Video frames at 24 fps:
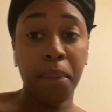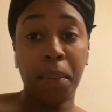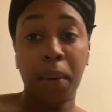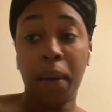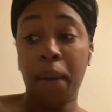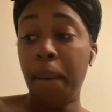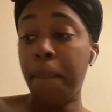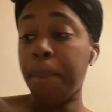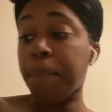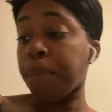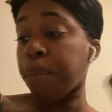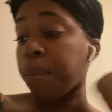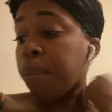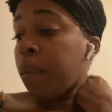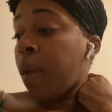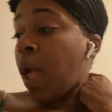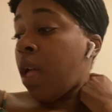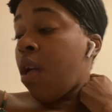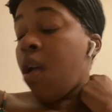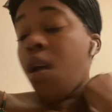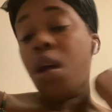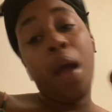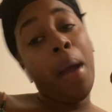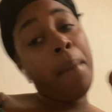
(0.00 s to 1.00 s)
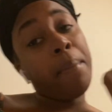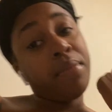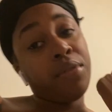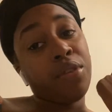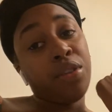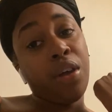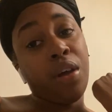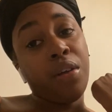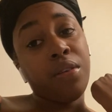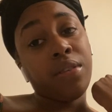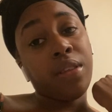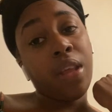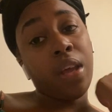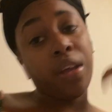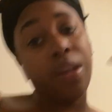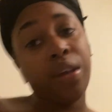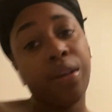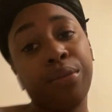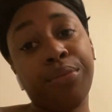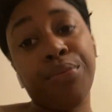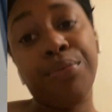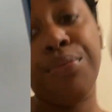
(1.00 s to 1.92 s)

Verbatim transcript: But I'm going to see y'all in a second.